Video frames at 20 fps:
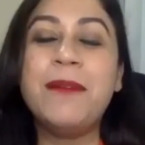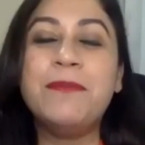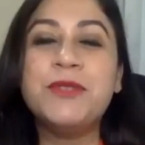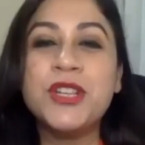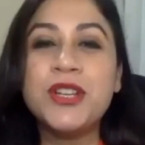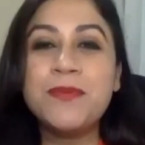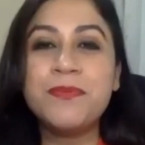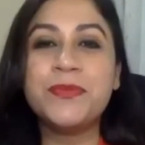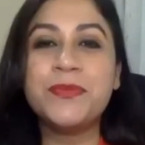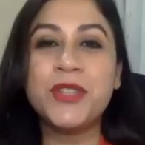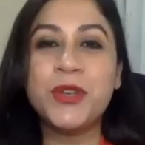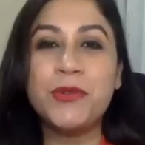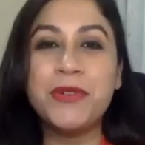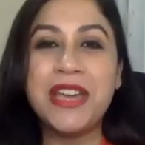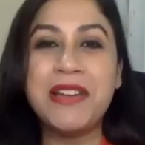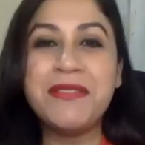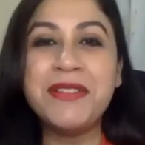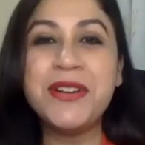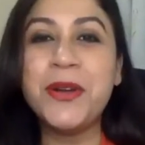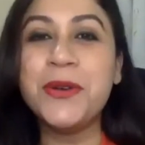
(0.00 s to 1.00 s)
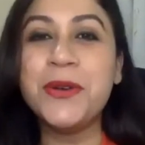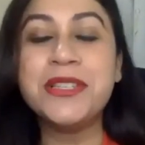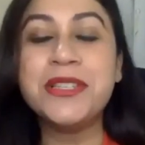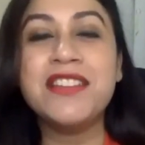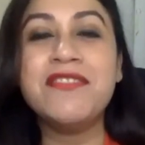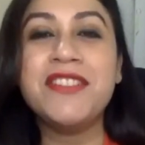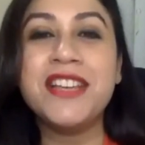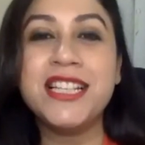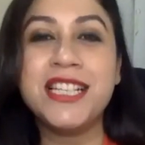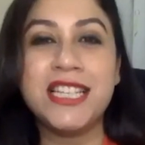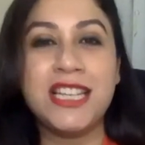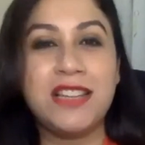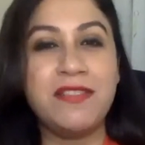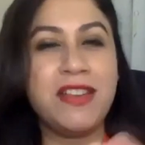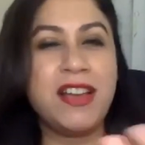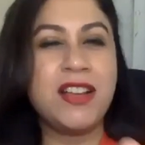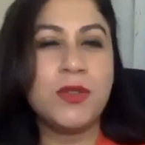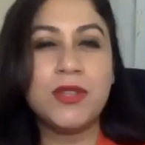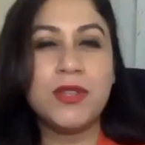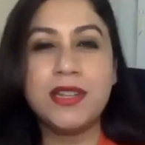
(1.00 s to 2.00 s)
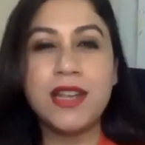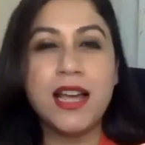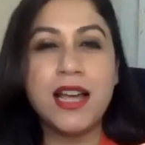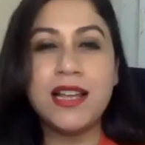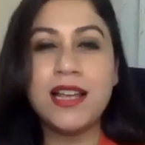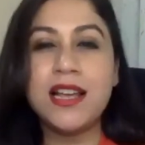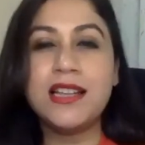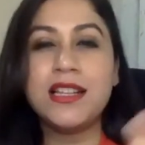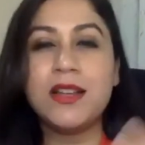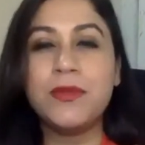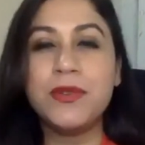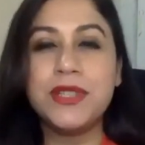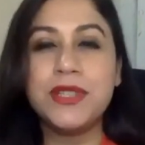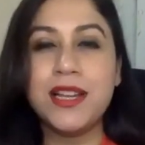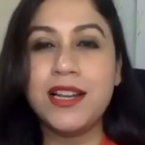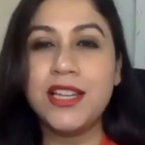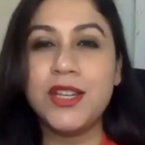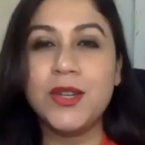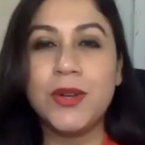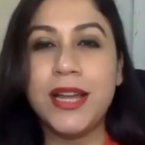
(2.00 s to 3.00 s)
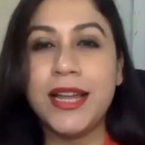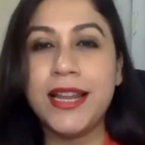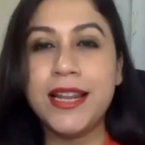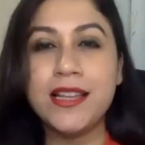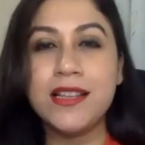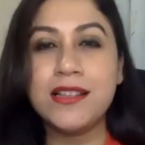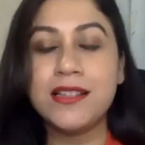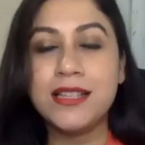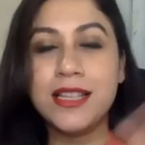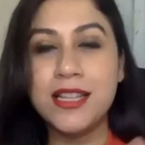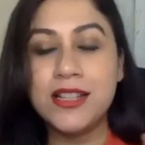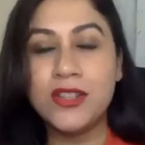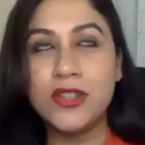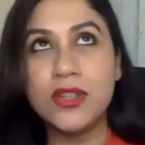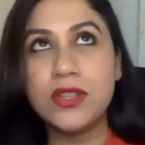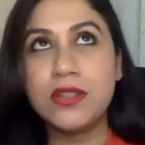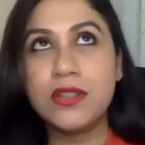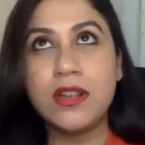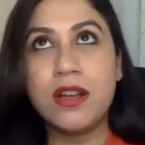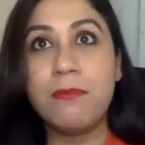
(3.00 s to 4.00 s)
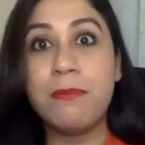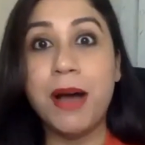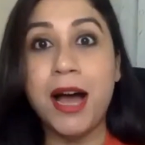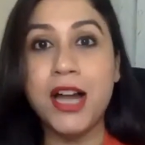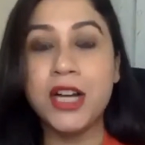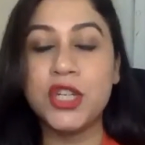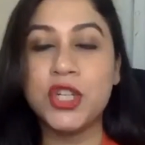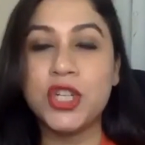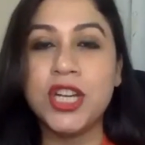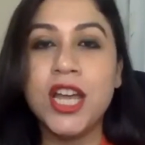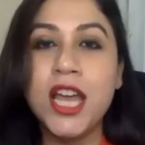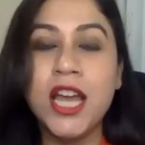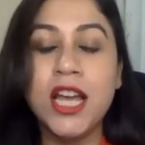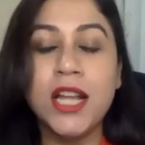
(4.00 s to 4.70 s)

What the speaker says: So we have been hosting VCTV, as I was telling you ladies, since March